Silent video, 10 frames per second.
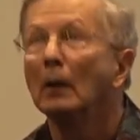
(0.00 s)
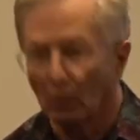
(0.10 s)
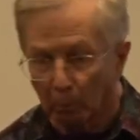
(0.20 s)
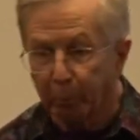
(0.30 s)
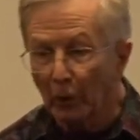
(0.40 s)

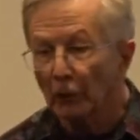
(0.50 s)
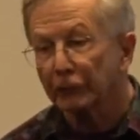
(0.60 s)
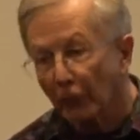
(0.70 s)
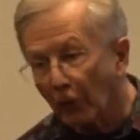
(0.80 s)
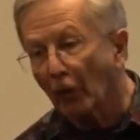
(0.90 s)
Well, Bill
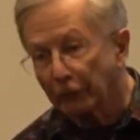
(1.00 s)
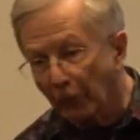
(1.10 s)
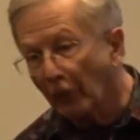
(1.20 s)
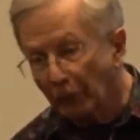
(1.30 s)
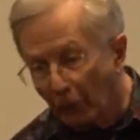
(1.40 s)
said I
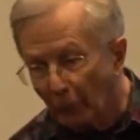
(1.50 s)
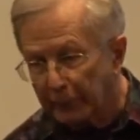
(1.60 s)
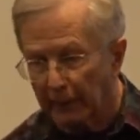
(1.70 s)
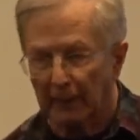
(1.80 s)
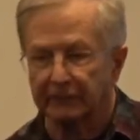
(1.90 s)
sound
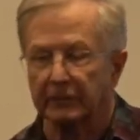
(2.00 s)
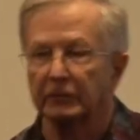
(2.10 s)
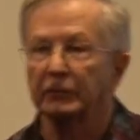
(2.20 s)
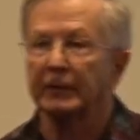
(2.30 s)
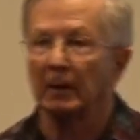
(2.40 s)
okay. I
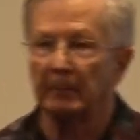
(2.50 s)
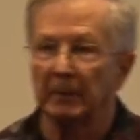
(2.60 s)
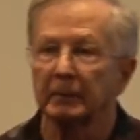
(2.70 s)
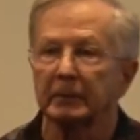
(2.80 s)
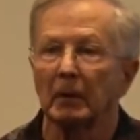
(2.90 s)
said, you tell
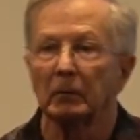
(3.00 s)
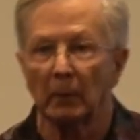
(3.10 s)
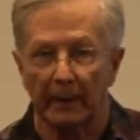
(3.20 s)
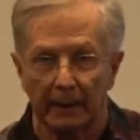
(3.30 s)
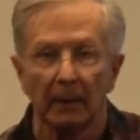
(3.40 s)
Bill to go
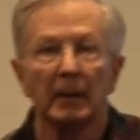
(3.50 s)
away.